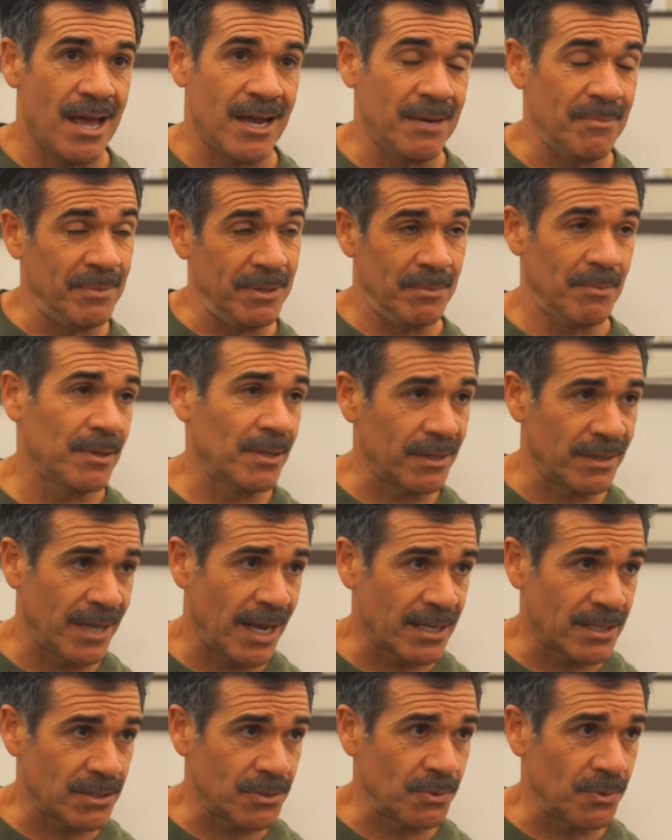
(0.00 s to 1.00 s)
And I'm in the middle of
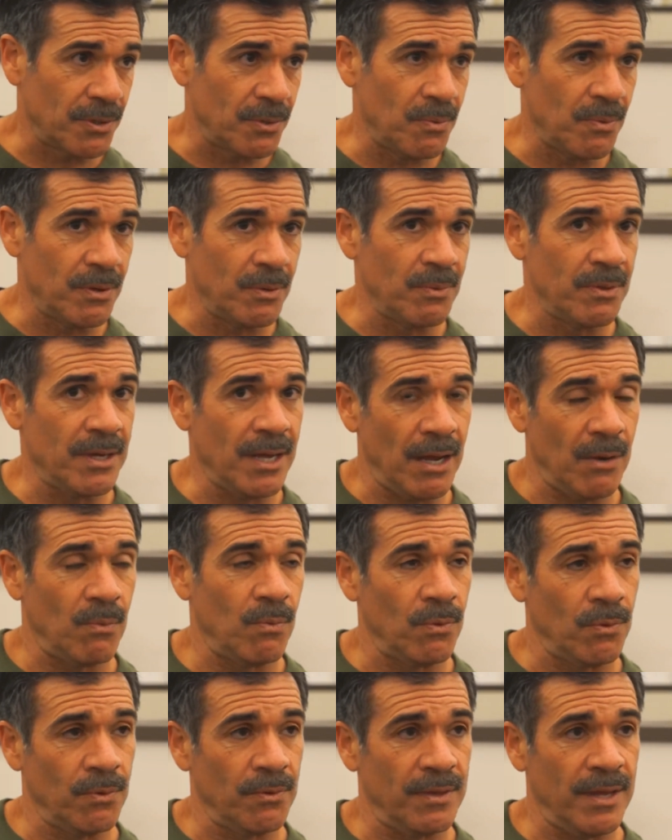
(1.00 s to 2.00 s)
that story when we got
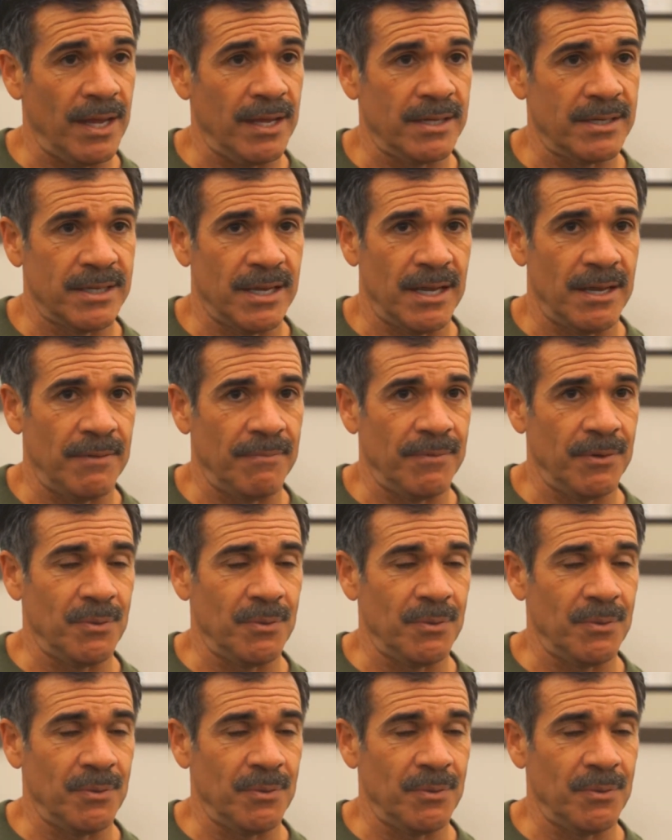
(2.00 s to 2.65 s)
word that um,